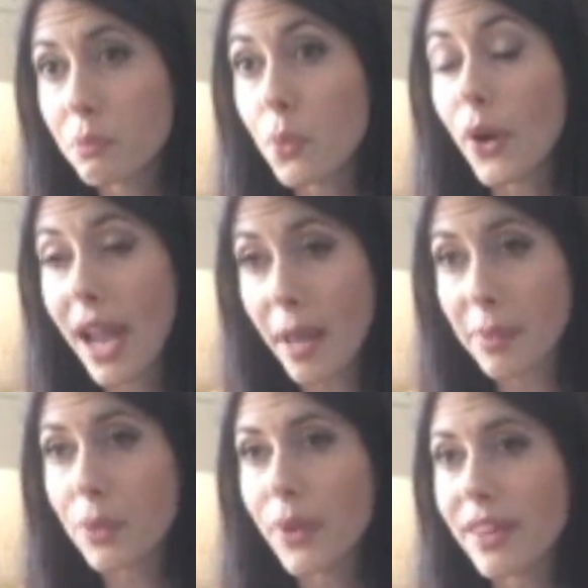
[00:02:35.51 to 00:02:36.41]
more
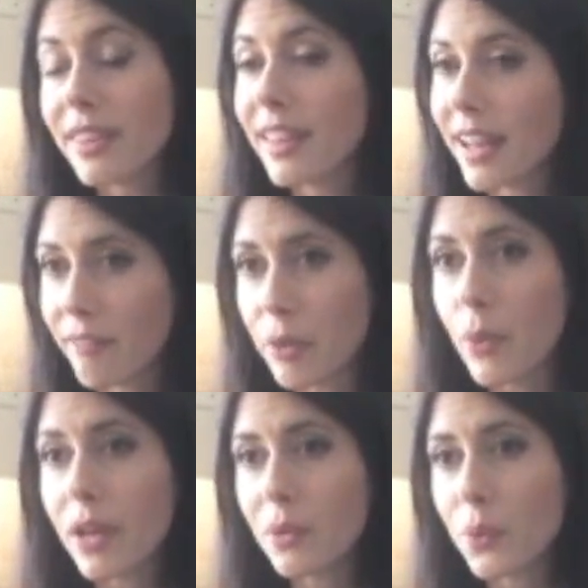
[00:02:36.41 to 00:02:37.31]
happy with, and that
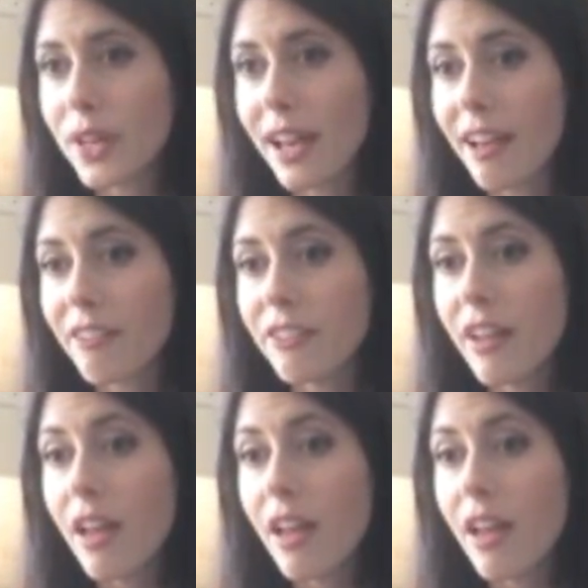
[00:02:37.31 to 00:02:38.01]
everyone would have